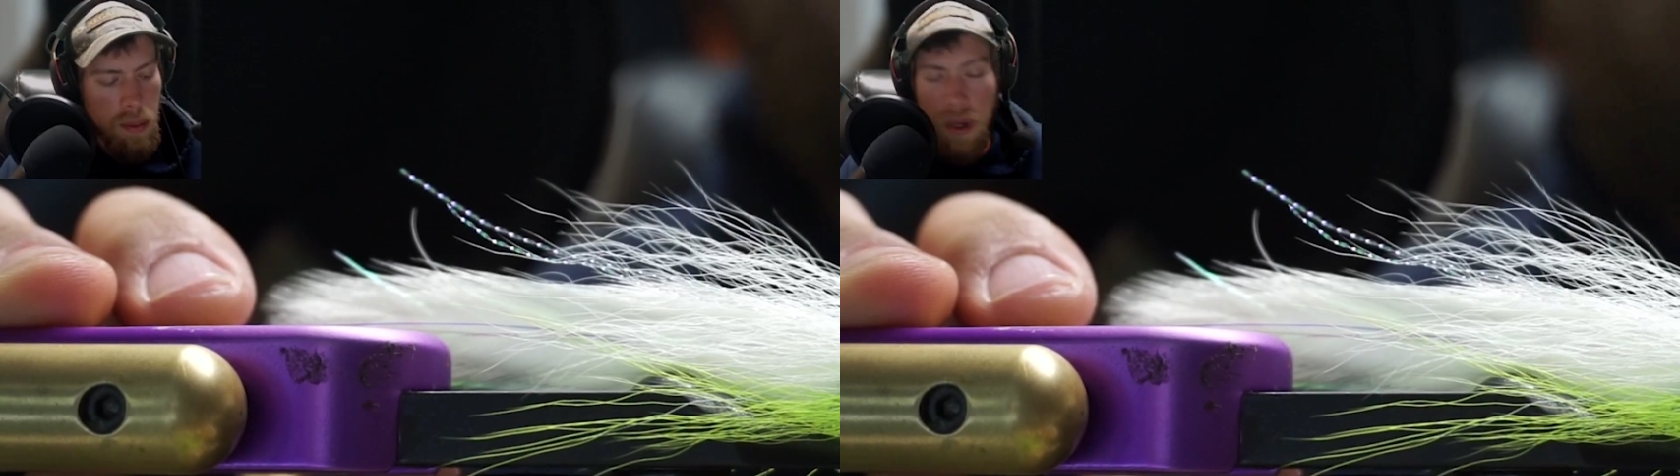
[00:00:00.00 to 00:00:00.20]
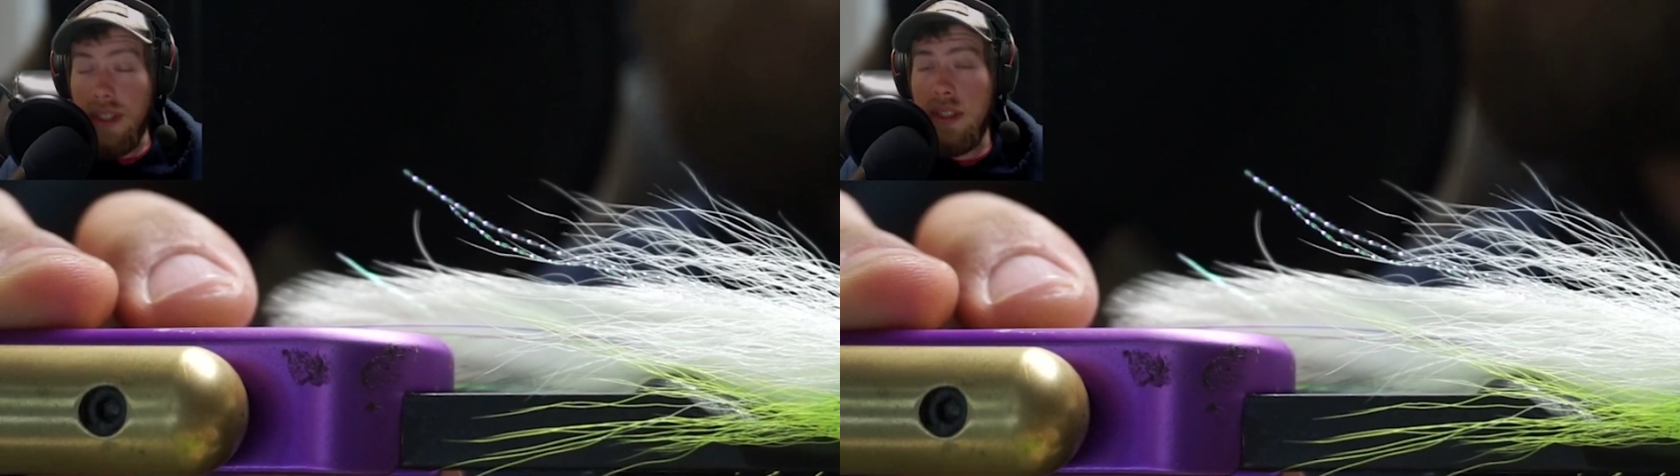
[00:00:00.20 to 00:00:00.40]
to
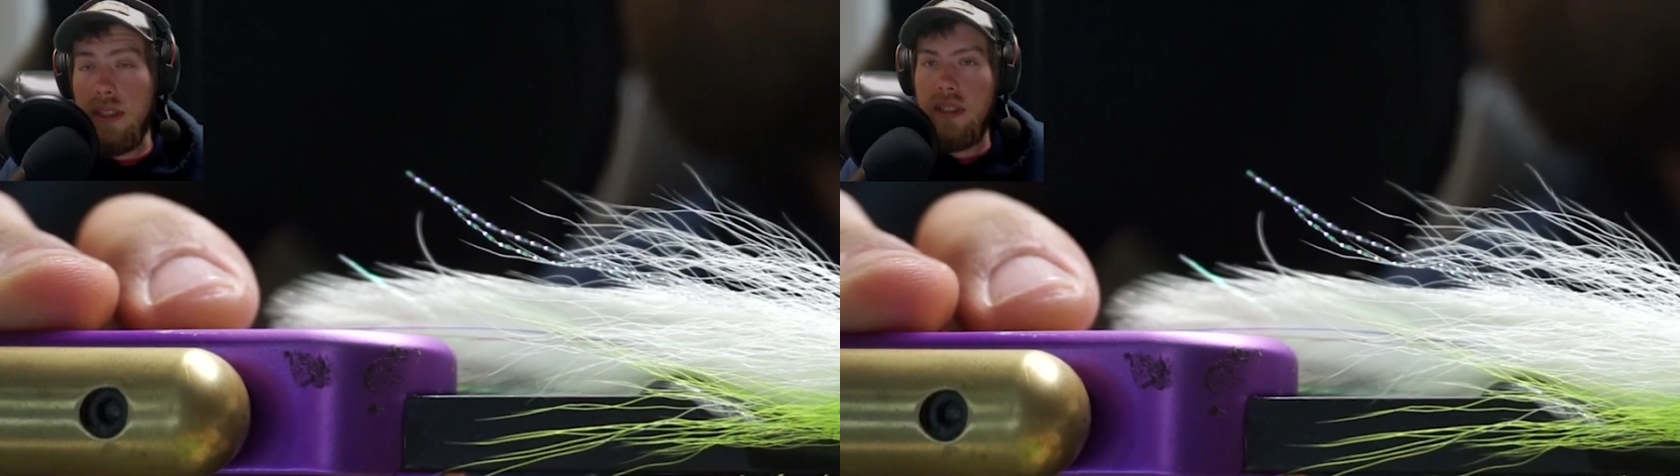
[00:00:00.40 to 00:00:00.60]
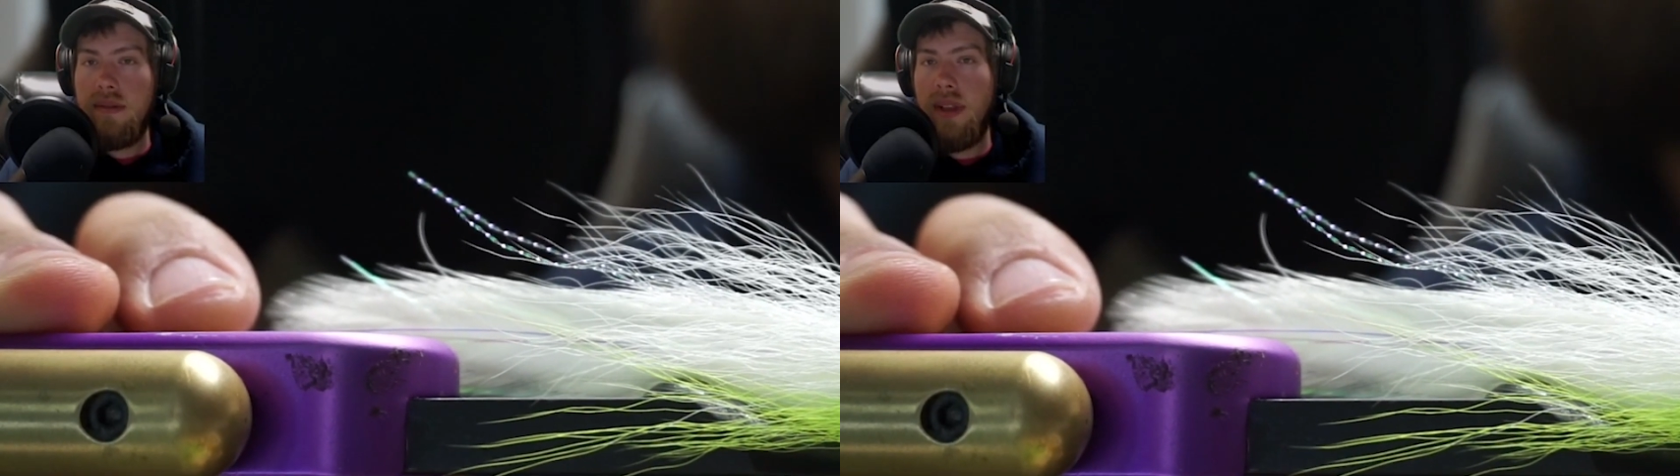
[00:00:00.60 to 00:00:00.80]

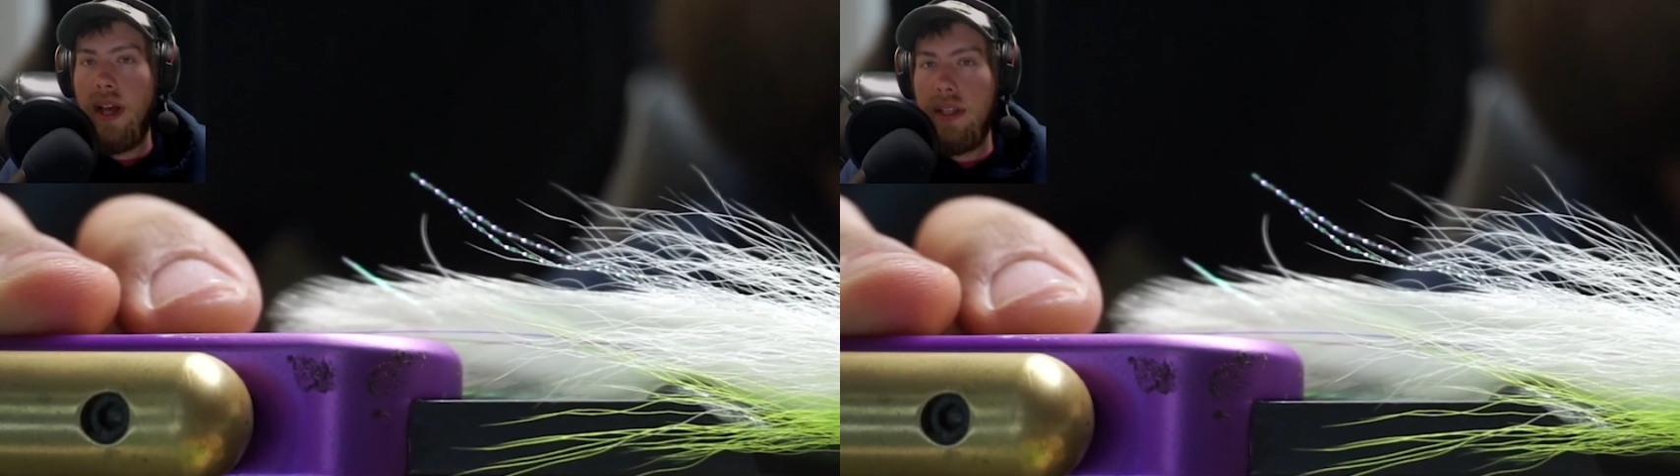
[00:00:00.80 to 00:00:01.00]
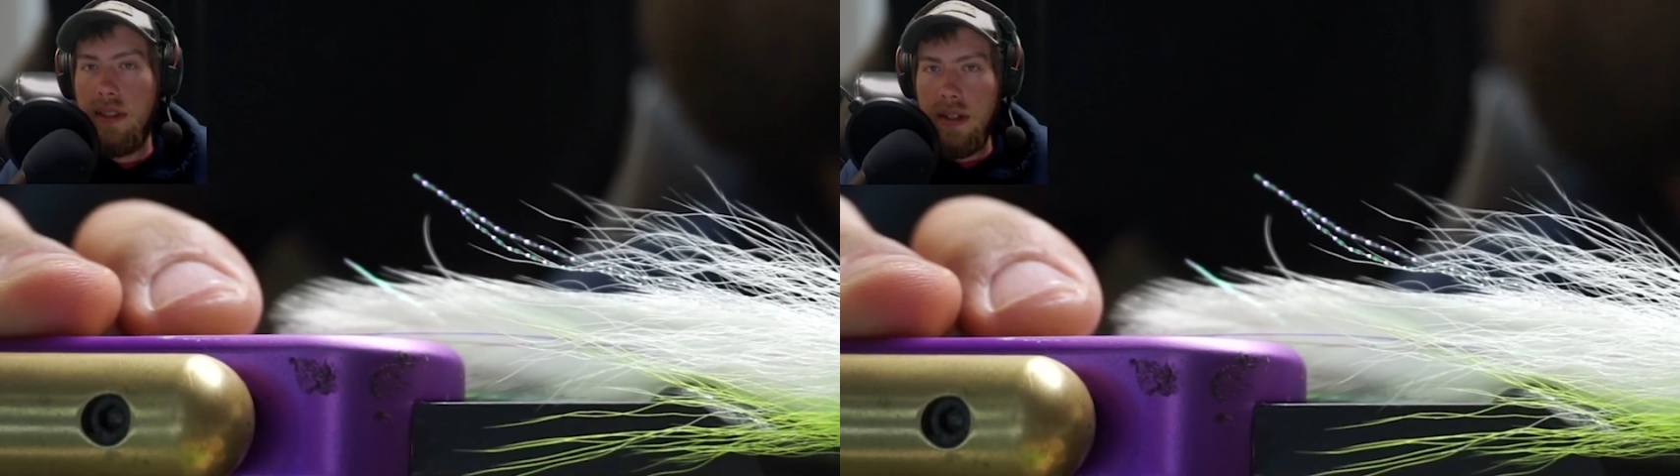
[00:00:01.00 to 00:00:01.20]
purchase these flies